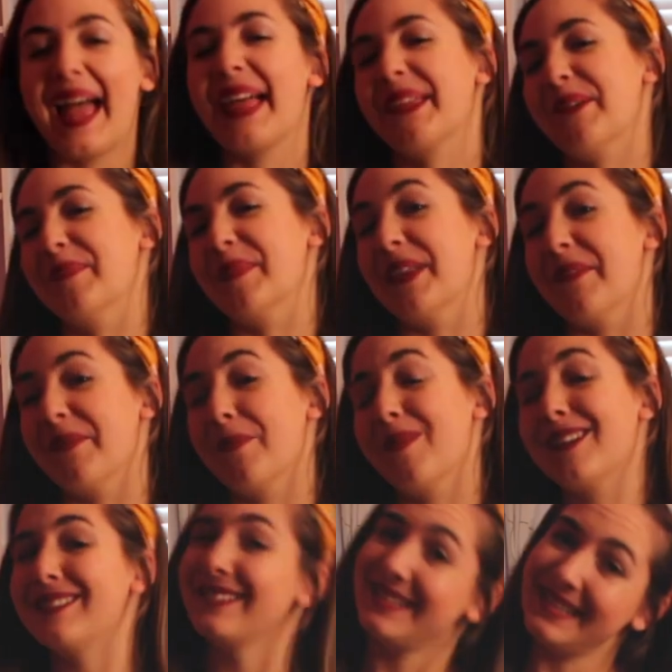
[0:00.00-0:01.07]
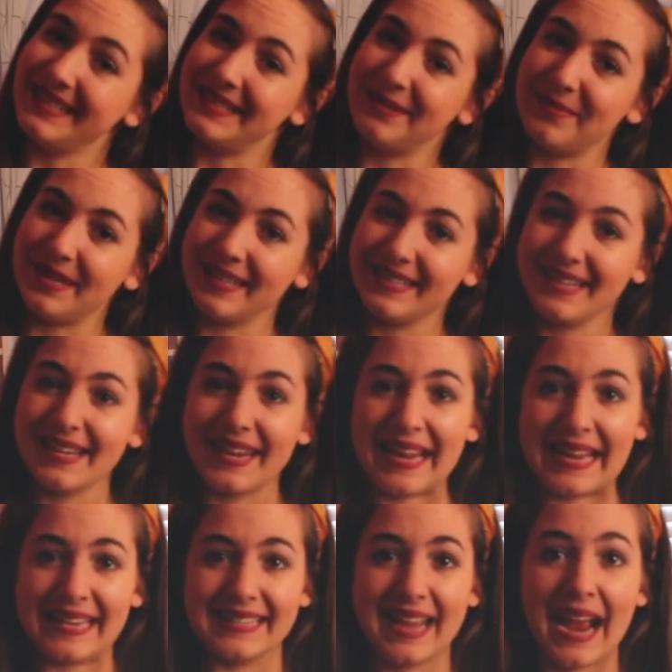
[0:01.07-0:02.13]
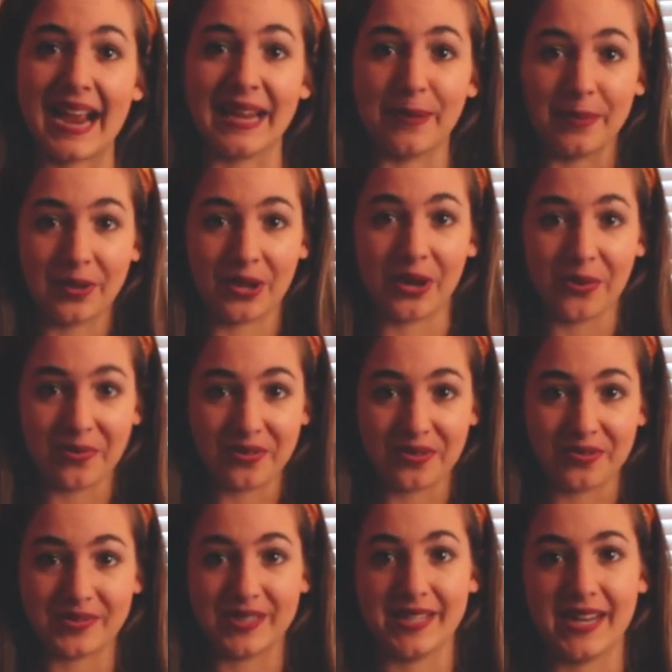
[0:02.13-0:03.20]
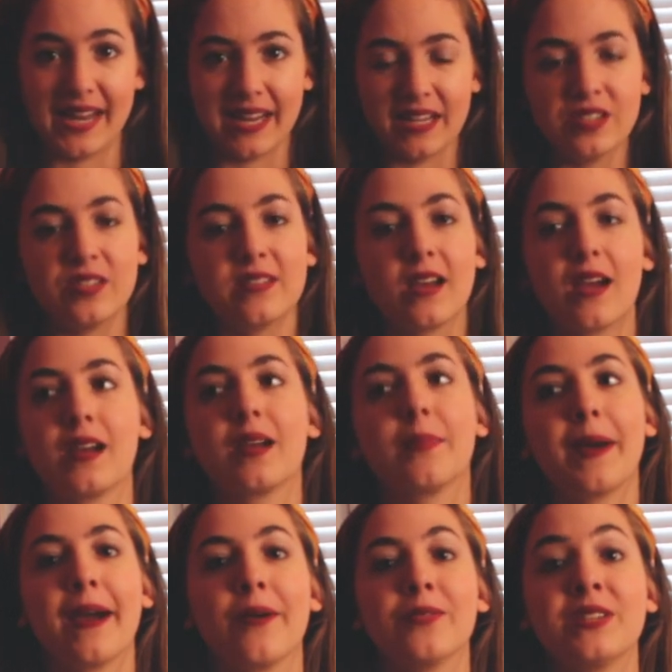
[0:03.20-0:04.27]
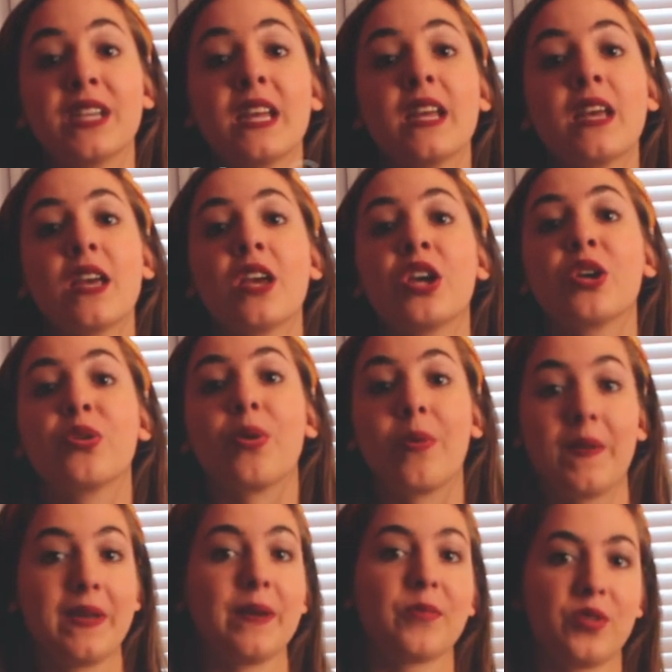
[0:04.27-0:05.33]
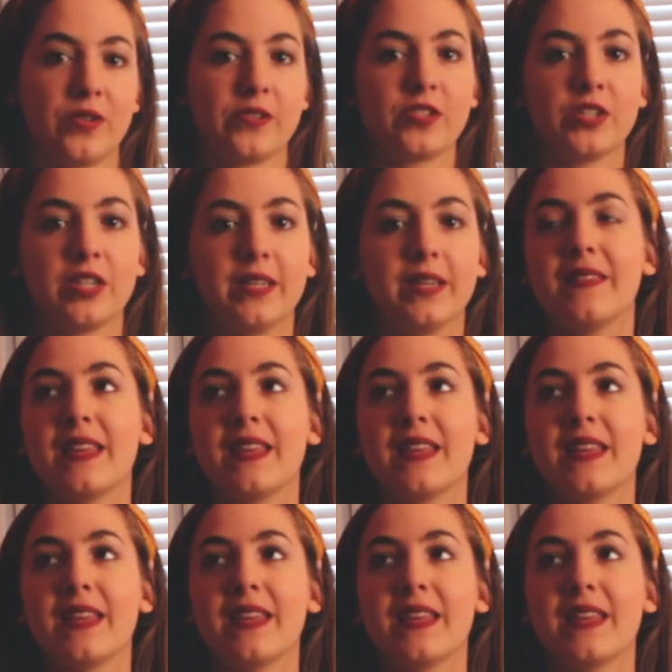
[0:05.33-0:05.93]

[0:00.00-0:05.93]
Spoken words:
Hello beloved ones, it's Amanda and I am here with you today to talk about growing up Christian.